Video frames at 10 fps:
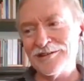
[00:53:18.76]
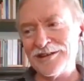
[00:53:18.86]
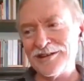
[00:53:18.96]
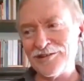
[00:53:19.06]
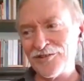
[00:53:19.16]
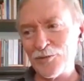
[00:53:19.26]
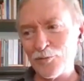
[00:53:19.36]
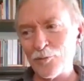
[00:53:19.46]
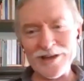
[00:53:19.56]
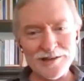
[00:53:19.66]
here's a
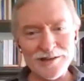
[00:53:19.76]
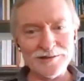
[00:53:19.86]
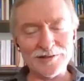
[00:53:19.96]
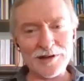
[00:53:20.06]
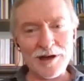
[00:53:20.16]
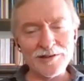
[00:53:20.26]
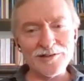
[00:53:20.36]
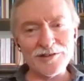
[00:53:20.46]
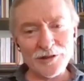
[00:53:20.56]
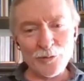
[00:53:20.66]
way to
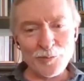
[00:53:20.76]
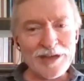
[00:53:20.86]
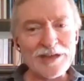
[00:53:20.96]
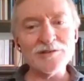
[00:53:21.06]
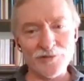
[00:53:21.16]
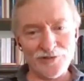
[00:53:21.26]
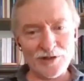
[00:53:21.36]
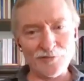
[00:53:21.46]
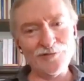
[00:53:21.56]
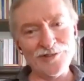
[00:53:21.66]
constantly remind yourself
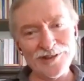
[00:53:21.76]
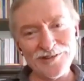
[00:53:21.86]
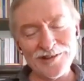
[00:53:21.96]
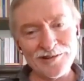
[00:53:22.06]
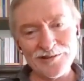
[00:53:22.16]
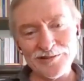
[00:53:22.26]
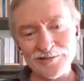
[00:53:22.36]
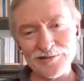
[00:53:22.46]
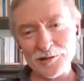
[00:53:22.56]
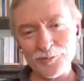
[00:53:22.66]
of these things.
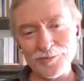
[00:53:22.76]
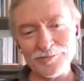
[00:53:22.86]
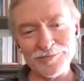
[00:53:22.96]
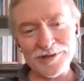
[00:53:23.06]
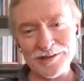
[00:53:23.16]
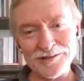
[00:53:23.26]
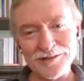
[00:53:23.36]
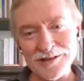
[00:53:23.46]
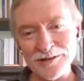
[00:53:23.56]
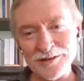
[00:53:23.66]
Like, mm-hmm.
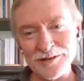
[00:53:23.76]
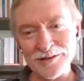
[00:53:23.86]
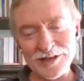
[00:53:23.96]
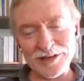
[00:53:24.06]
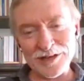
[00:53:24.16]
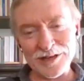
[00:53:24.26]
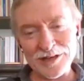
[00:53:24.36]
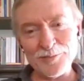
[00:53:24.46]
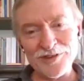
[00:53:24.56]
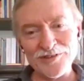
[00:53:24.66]
you know, keep
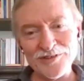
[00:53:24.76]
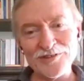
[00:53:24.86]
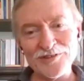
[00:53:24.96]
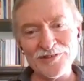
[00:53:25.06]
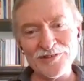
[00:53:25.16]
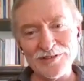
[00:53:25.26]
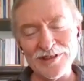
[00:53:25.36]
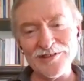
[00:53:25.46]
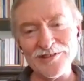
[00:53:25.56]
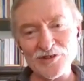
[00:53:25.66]
this, these
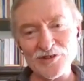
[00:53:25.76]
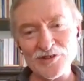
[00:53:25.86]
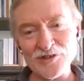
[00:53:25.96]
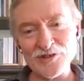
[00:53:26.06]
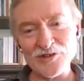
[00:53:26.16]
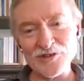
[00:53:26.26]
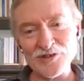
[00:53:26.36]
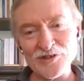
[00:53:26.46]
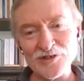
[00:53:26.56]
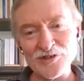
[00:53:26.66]
issues on the
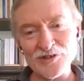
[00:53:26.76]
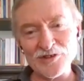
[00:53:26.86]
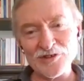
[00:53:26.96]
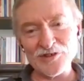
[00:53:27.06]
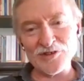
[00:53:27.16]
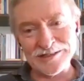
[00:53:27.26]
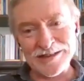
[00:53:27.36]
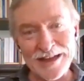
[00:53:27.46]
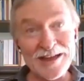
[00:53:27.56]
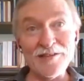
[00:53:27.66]
table.
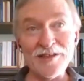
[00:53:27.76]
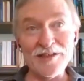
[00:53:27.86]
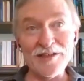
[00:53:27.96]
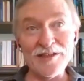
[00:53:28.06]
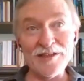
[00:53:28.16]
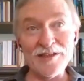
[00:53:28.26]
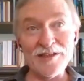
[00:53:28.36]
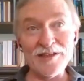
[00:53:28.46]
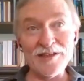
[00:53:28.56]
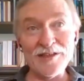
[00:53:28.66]
Yeah. And then in a very
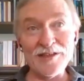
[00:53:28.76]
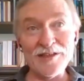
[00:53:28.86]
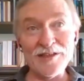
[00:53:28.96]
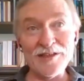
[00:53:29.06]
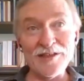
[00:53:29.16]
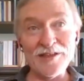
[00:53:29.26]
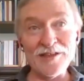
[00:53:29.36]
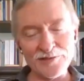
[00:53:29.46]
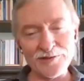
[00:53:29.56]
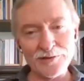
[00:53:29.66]
practical way,
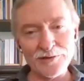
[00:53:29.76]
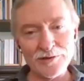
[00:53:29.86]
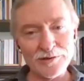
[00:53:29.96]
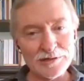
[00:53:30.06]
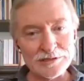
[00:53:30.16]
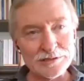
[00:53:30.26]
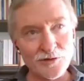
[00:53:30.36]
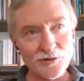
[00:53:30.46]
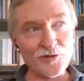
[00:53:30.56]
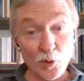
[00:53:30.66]
you know, make sure that
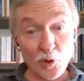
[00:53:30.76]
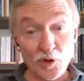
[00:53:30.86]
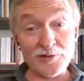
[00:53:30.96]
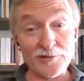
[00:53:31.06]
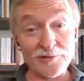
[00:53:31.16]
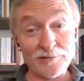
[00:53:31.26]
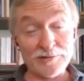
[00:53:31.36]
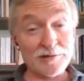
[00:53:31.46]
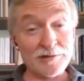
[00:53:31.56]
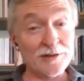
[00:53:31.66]
surplus
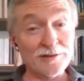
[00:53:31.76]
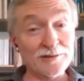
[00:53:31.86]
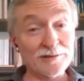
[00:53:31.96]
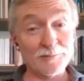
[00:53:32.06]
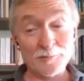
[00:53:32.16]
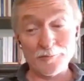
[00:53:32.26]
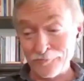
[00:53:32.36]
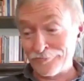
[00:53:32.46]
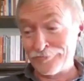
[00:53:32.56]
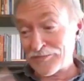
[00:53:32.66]
supports
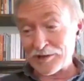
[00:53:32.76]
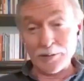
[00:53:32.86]
and